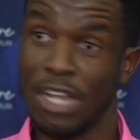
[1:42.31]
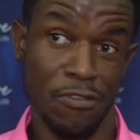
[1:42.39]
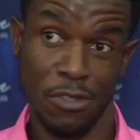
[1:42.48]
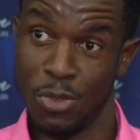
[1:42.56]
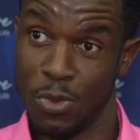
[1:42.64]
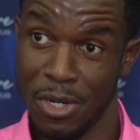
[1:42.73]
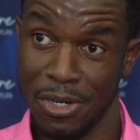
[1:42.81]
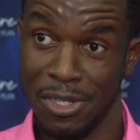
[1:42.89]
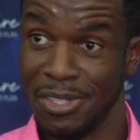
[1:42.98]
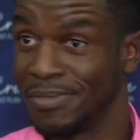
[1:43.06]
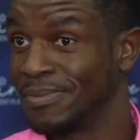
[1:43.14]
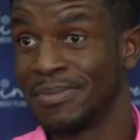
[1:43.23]
travel the
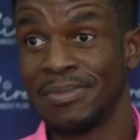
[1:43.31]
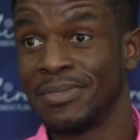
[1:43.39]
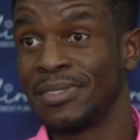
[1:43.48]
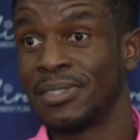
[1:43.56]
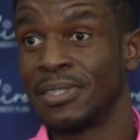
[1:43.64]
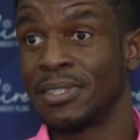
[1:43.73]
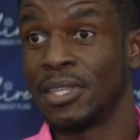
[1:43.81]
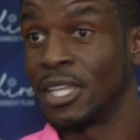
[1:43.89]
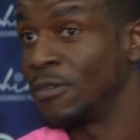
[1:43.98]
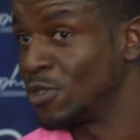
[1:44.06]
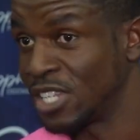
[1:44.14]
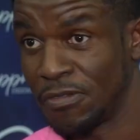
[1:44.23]
world, to give
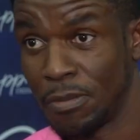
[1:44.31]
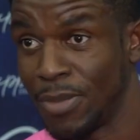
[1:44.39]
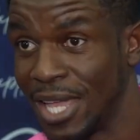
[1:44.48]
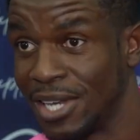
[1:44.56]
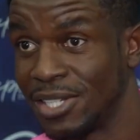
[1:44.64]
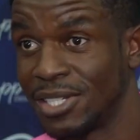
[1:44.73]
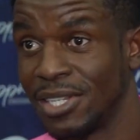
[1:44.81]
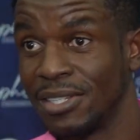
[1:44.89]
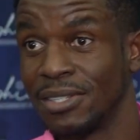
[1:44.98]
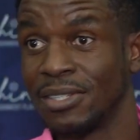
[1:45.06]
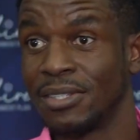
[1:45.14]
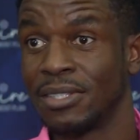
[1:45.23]
yourself a pension,
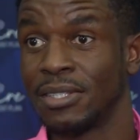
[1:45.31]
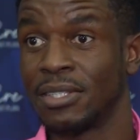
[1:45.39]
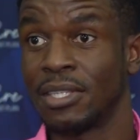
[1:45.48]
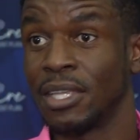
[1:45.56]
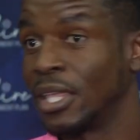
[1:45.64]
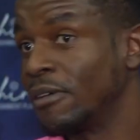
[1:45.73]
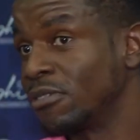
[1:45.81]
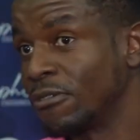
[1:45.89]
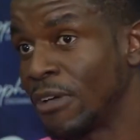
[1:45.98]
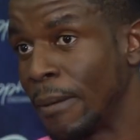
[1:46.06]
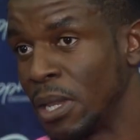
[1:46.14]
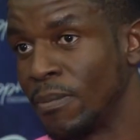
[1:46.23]
to give to
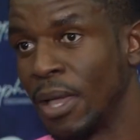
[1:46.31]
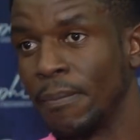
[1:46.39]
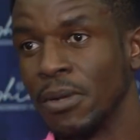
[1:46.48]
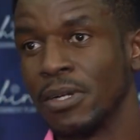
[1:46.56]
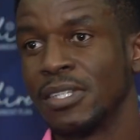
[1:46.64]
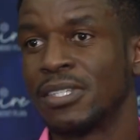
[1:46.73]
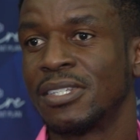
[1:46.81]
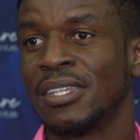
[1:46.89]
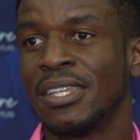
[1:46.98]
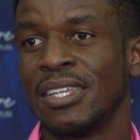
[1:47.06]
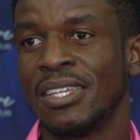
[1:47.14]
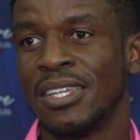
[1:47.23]
family members.
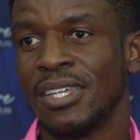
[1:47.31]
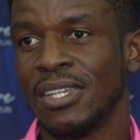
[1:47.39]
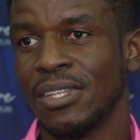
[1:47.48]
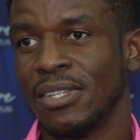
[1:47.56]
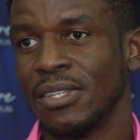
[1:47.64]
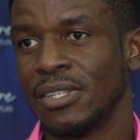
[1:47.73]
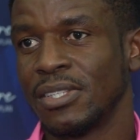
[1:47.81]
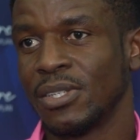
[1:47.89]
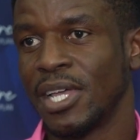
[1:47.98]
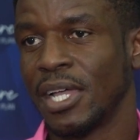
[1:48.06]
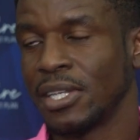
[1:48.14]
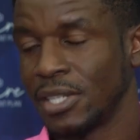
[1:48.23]
So
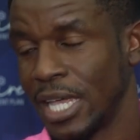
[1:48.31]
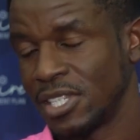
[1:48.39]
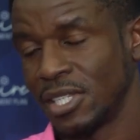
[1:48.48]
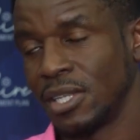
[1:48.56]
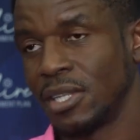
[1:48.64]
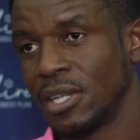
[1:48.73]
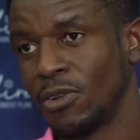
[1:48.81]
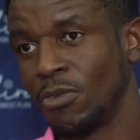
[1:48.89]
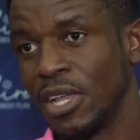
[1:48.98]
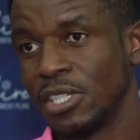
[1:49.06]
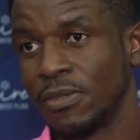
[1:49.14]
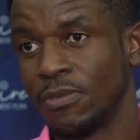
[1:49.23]
that's the
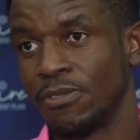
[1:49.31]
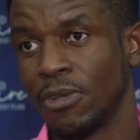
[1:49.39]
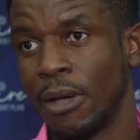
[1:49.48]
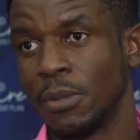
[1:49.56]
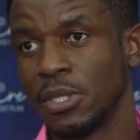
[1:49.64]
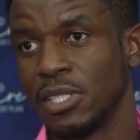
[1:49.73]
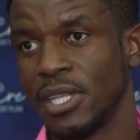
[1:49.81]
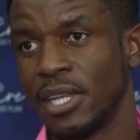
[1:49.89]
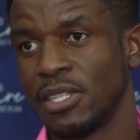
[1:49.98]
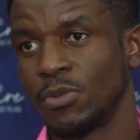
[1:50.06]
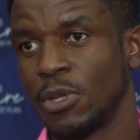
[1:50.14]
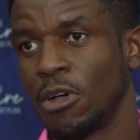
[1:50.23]
range of options that
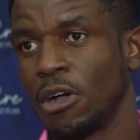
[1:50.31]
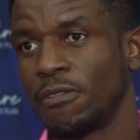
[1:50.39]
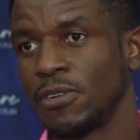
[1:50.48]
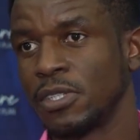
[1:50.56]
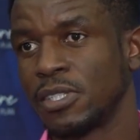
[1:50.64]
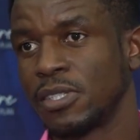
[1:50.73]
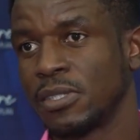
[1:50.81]
this suite offers.